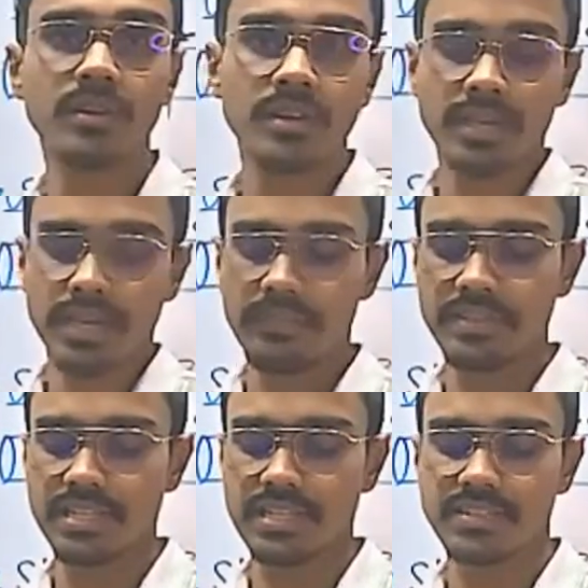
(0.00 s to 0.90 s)
physics
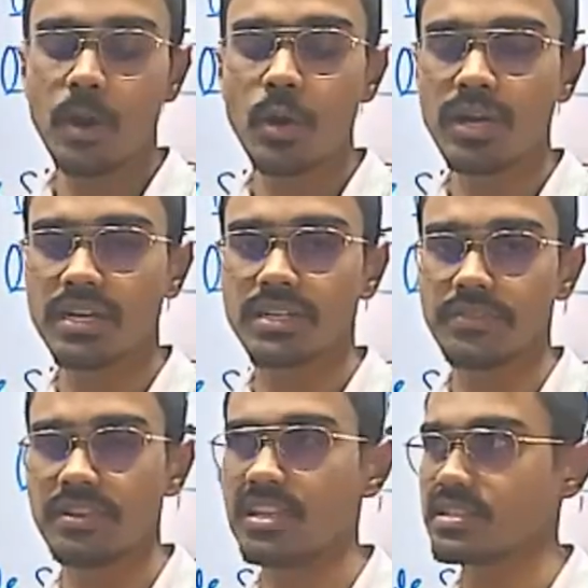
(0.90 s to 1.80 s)
about a
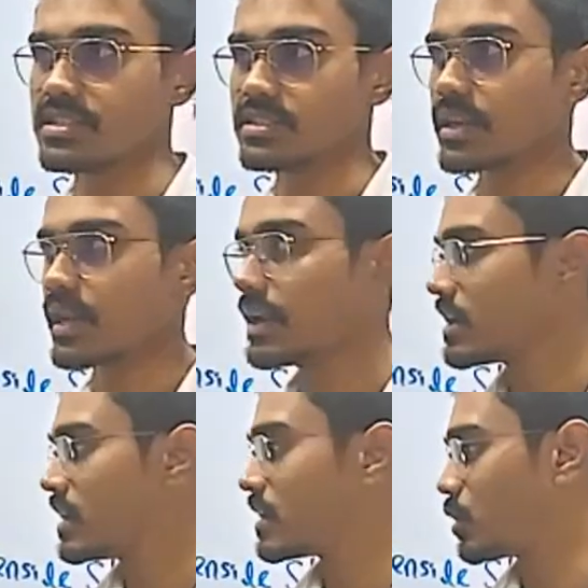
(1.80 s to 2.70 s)
definition, right? Now,
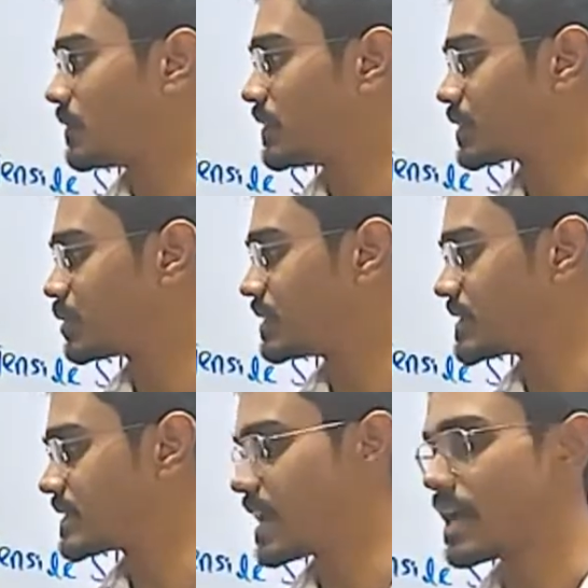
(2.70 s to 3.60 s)
even though this
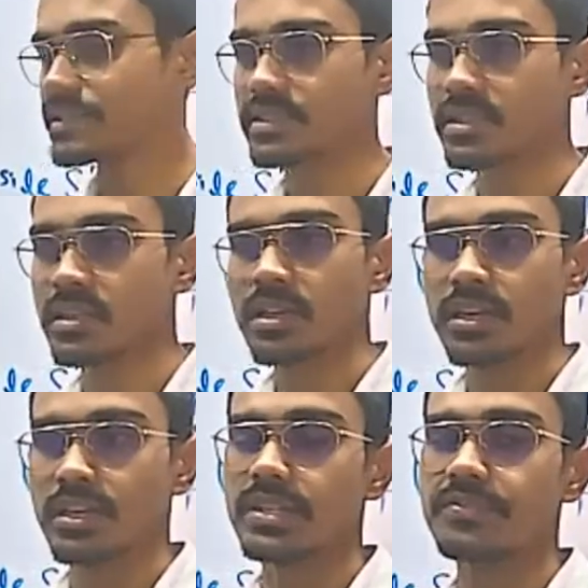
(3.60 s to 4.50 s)
has
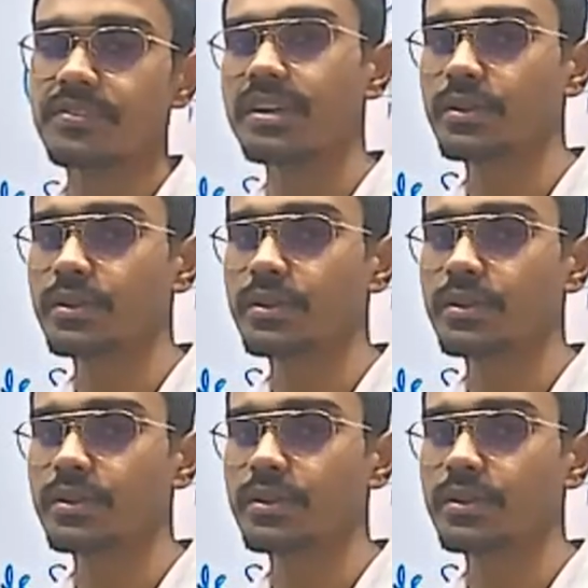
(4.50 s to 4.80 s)
different units and